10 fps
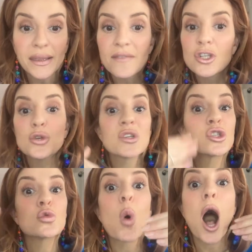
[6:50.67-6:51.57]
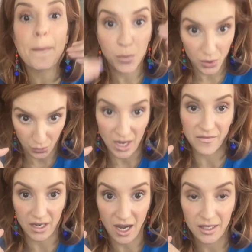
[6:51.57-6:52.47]
love to do a swap with
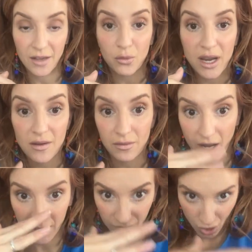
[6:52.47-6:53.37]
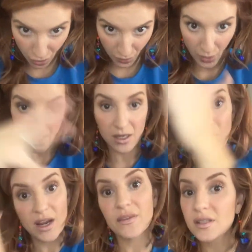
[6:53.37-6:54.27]
Raven. I'd love to do Miranda and
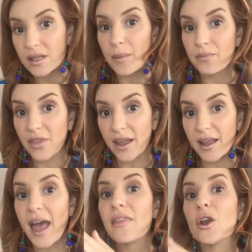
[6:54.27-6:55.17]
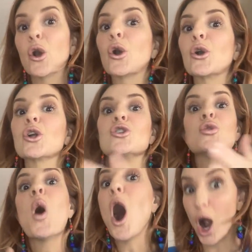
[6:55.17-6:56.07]
Raven's thing, and then her to
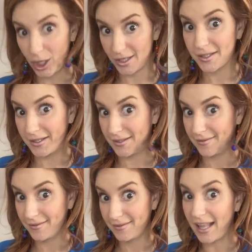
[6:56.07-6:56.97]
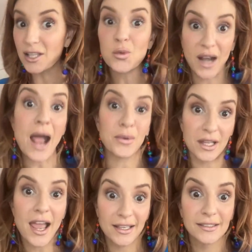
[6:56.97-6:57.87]
do ours. That's what I would
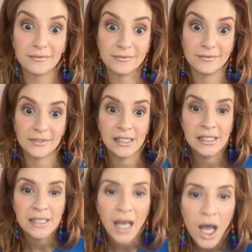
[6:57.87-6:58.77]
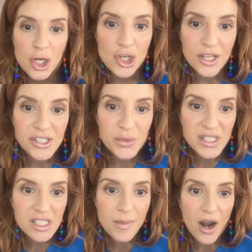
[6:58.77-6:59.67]
like. Chelsea was
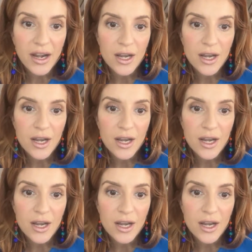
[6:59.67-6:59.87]
smart in